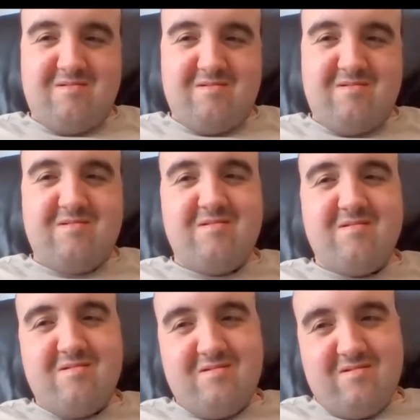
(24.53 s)

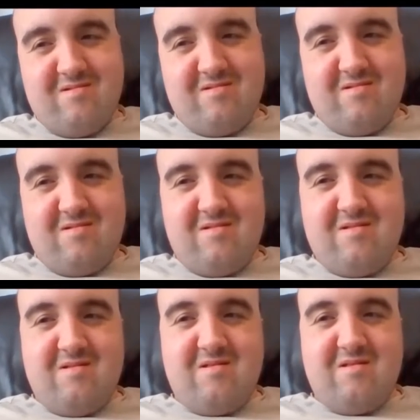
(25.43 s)

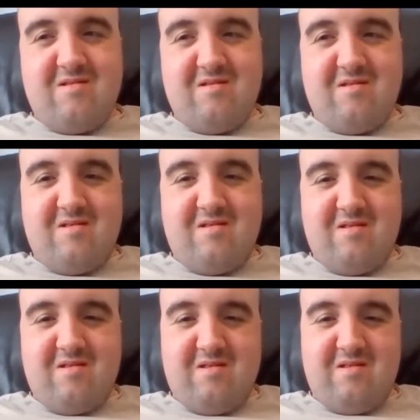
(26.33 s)

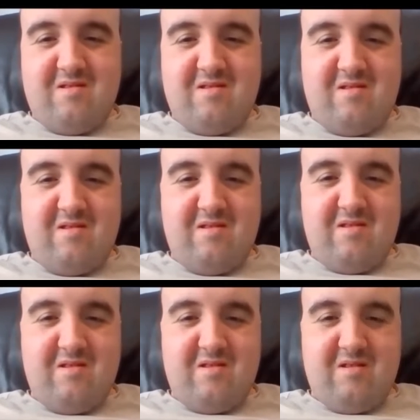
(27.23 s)

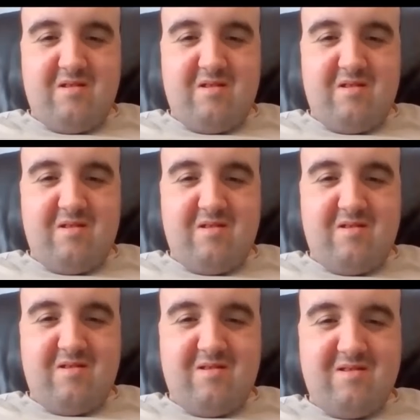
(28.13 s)

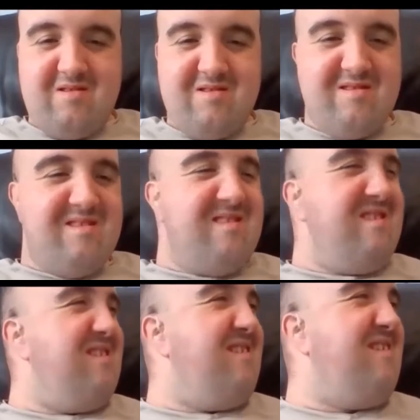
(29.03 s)

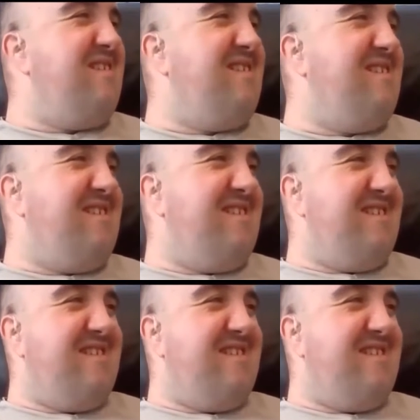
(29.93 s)
This person isn't speaking.